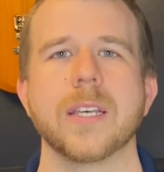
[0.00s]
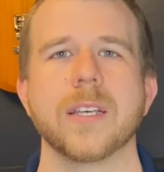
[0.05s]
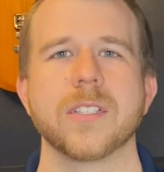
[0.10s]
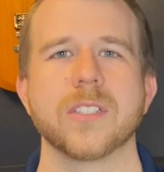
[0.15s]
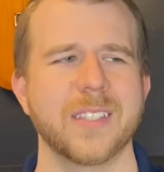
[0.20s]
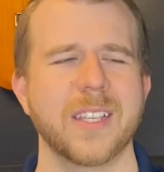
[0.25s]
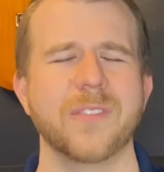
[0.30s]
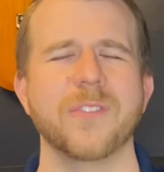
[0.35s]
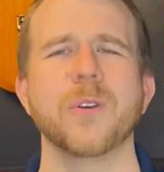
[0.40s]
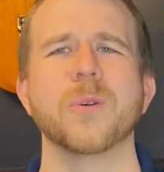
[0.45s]

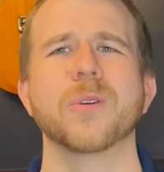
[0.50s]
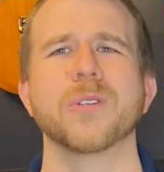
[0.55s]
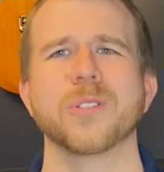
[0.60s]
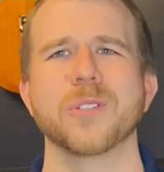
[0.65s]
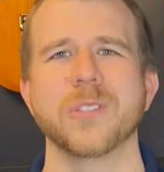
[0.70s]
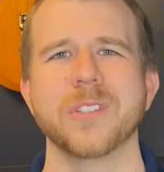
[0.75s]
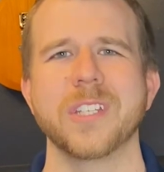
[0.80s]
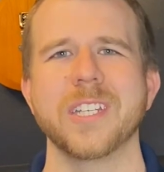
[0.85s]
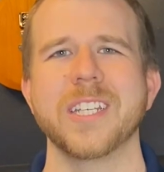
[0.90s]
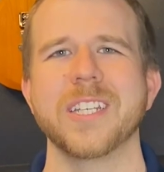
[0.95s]
So they focus
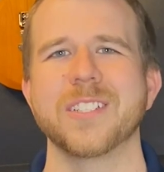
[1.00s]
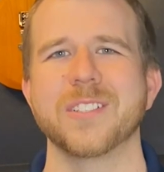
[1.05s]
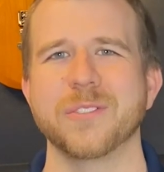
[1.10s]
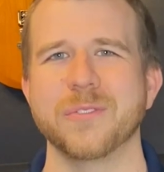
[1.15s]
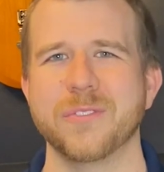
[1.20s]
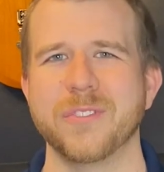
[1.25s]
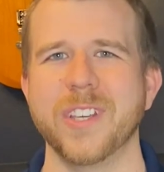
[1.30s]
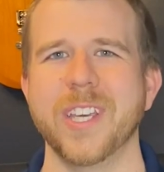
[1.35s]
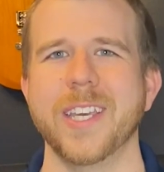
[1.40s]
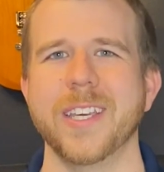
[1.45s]
on the needs
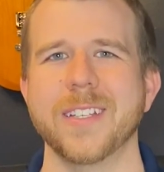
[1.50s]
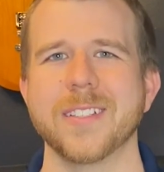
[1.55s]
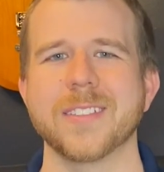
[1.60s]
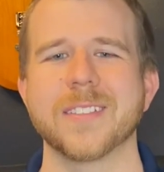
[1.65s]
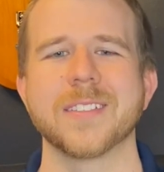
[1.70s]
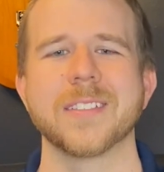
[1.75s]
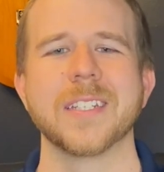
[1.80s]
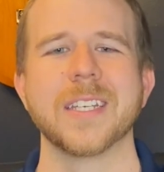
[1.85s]
of vets.